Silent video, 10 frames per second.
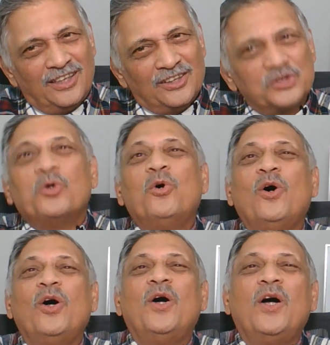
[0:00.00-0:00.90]
So
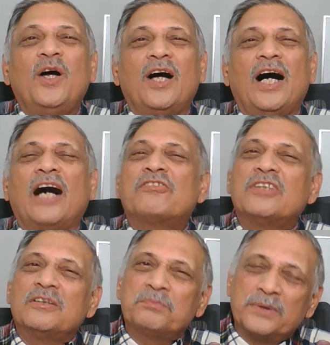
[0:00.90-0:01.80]

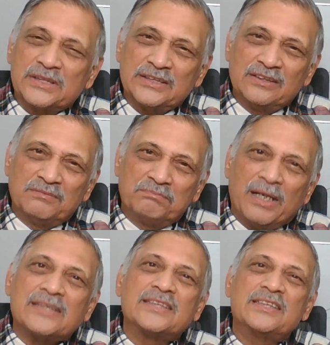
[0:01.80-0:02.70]
after a person
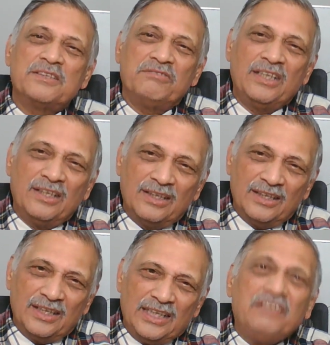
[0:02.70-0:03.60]
passes away,
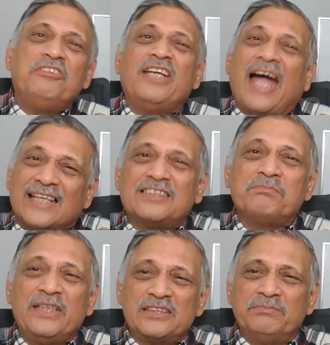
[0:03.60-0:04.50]
if he has a
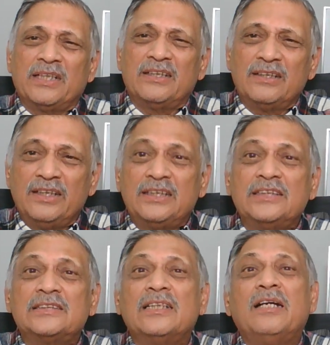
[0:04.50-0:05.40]
pacemaker, it
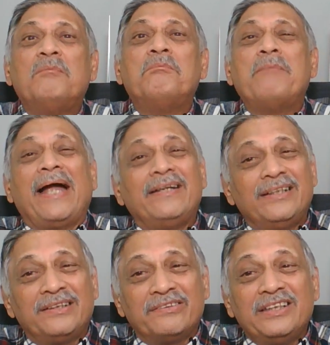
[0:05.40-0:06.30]
is
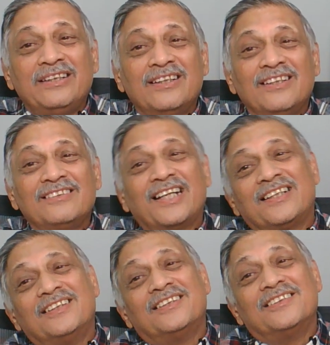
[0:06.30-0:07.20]
mandatory
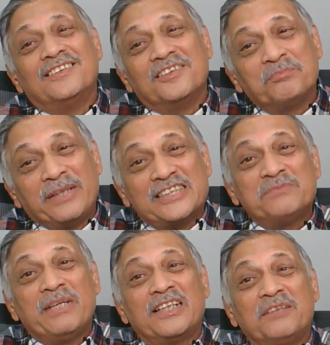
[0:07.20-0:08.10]
that the
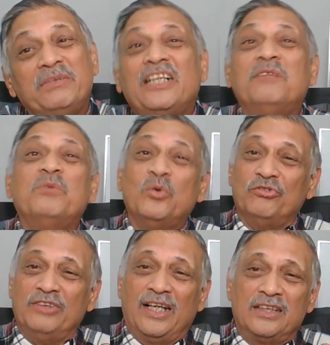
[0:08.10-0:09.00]
pacemaker be
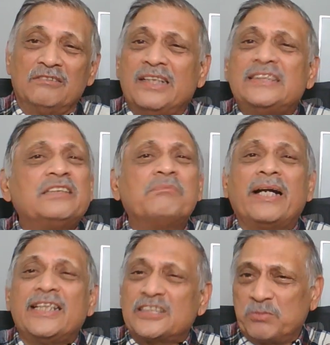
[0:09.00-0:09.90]
removed, otherwise it
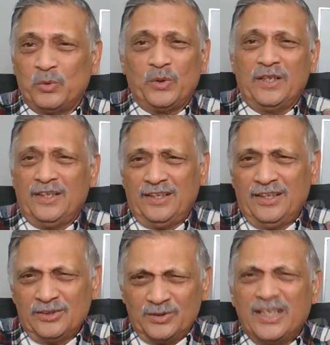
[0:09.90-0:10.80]
might explode.
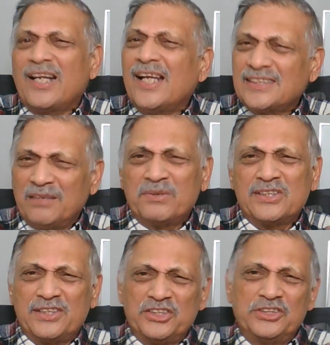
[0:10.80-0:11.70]
So there are some
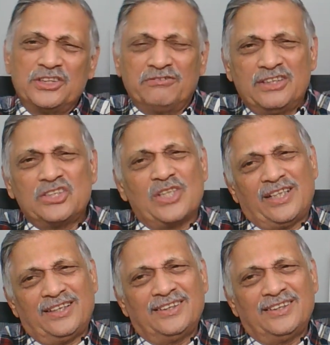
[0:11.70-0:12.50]
restrictions of this sort.